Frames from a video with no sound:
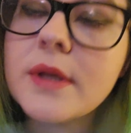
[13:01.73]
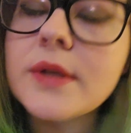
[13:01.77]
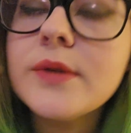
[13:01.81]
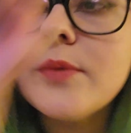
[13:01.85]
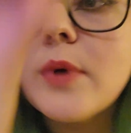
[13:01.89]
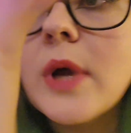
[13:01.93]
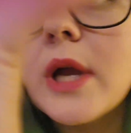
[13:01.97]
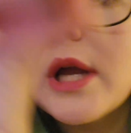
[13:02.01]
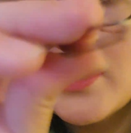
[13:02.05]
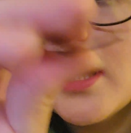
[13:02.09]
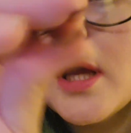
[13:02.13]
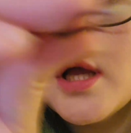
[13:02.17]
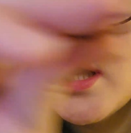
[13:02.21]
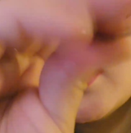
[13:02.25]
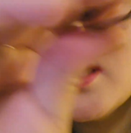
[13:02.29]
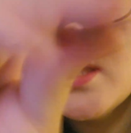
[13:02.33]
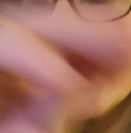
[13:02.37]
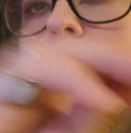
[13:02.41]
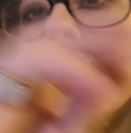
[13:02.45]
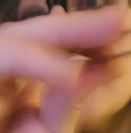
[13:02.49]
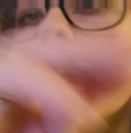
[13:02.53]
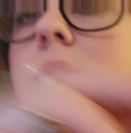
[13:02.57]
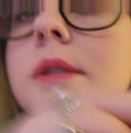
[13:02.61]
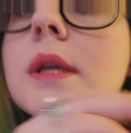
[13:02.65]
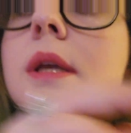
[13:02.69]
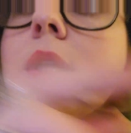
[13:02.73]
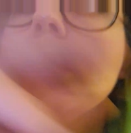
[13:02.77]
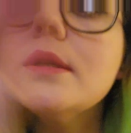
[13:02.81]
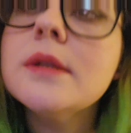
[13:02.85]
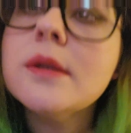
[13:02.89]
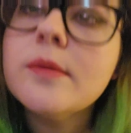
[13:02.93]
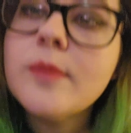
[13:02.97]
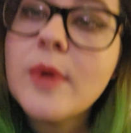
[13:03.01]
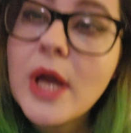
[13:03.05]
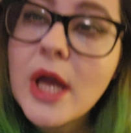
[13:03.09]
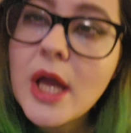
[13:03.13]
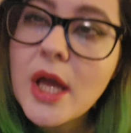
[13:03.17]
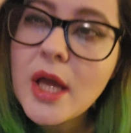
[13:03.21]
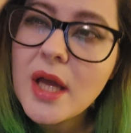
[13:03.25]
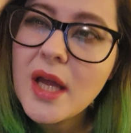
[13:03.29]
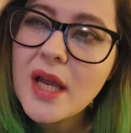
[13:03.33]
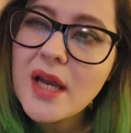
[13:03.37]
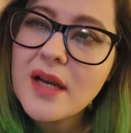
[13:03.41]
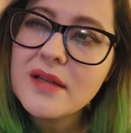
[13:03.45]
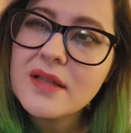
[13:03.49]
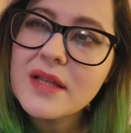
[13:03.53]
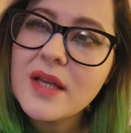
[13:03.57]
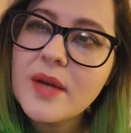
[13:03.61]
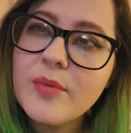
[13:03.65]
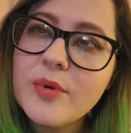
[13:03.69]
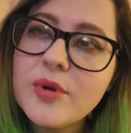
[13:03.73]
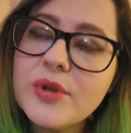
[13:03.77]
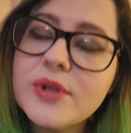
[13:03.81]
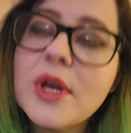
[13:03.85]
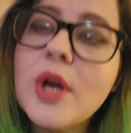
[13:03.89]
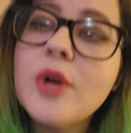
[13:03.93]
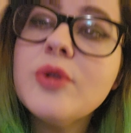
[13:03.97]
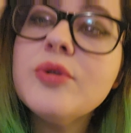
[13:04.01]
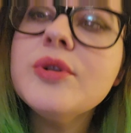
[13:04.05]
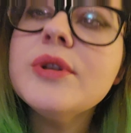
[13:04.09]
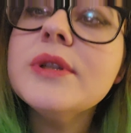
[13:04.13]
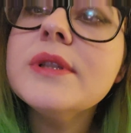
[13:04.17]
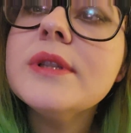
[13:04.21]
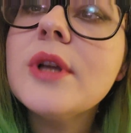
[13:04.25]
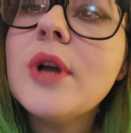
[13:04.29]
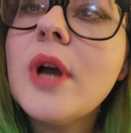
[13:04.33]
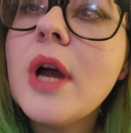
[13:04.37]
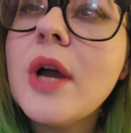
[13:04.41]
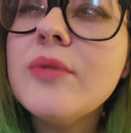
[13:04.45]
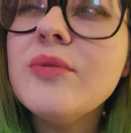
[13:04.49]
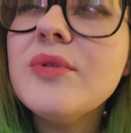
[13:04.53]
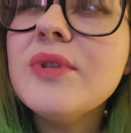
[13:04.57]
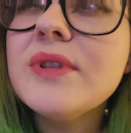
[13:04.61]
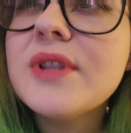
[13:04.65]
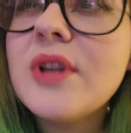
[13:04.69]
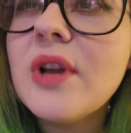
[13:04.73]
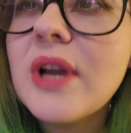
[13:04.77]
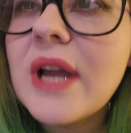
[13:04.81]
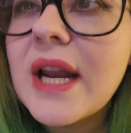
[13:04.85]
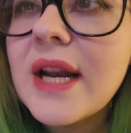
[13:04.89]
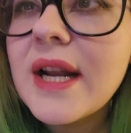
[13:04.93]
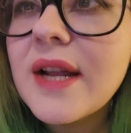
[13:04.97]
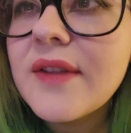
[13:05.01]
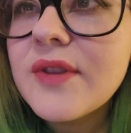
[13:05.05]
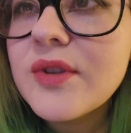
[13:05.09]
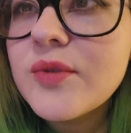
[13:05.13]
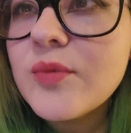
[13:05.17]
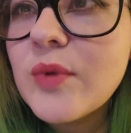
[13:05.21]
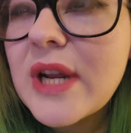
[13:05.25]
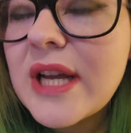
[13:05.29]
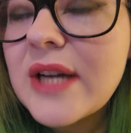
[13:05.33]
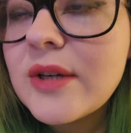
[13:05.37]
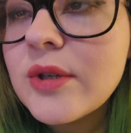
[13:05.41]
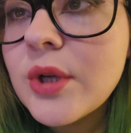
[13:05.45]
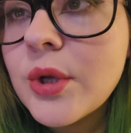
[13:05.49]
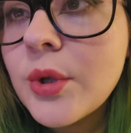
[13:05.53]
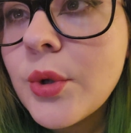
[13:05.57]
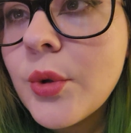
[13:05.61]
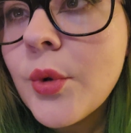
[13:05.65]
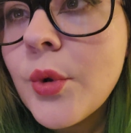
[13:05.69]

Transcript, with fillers: this way. Take some hair samples. Hold your still. Hold your still. I gotta get this one out.